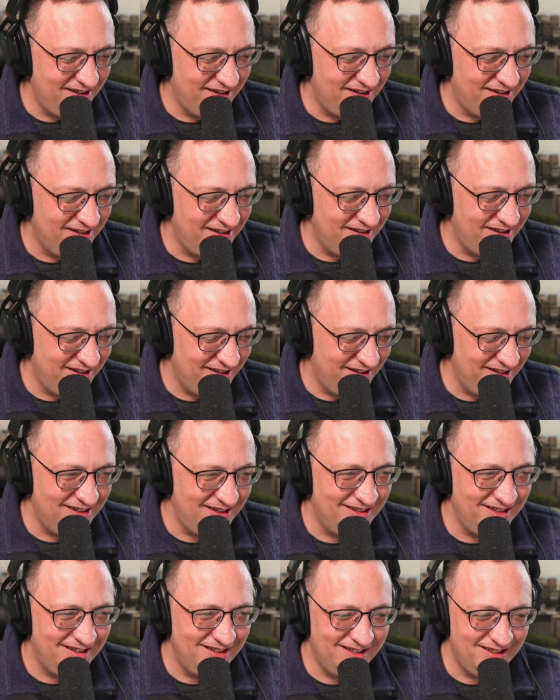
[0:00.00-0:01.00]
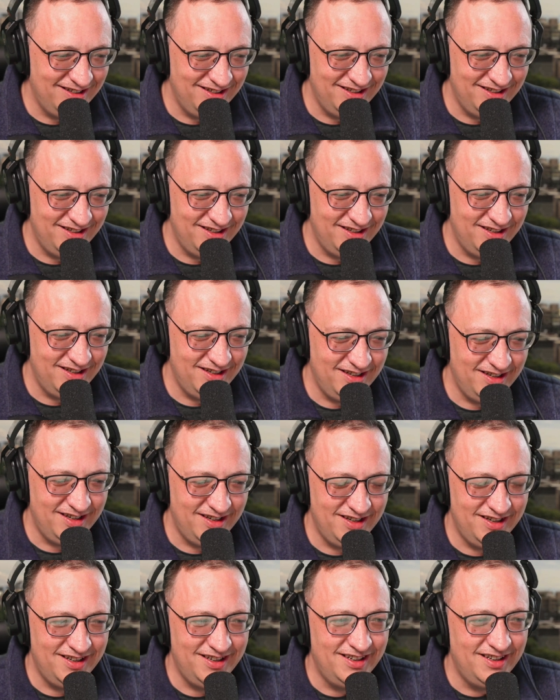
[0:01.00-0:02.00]

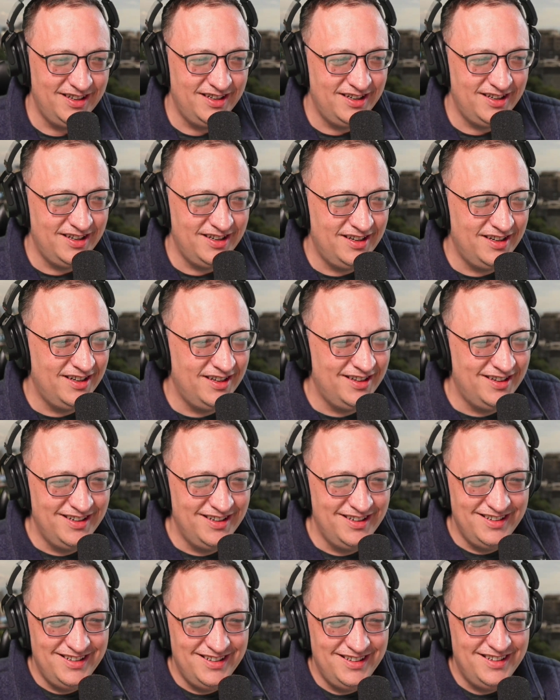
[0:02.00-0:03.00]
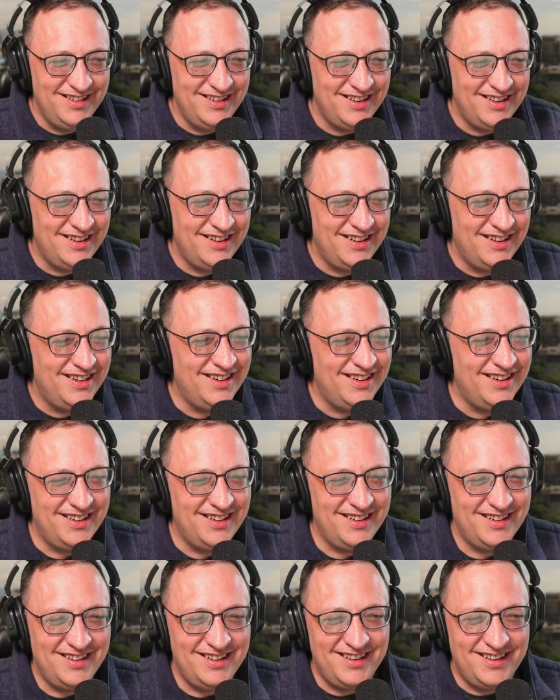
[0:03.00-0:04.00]

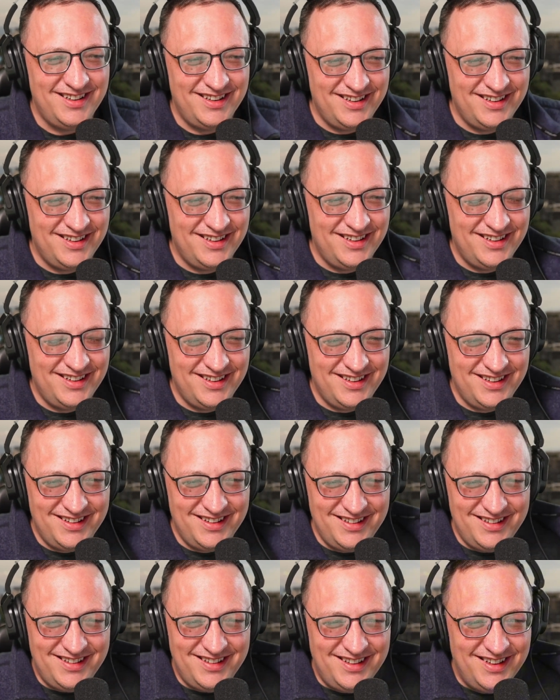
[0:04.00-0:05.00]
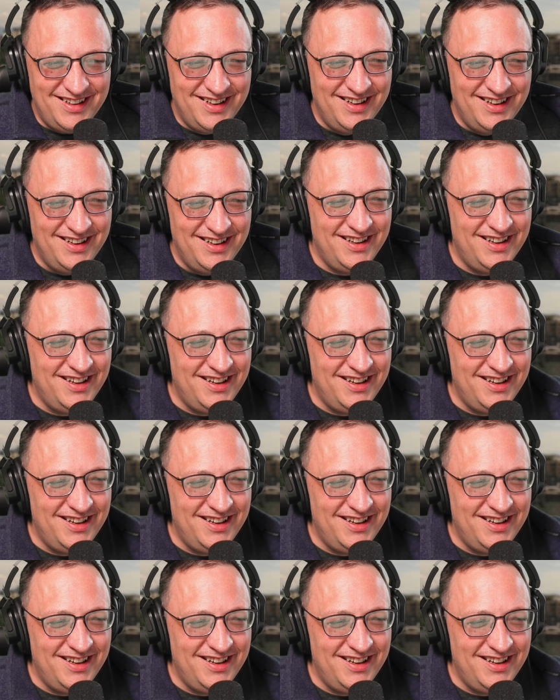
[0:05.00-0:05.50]
No words are spoken by the person on screen.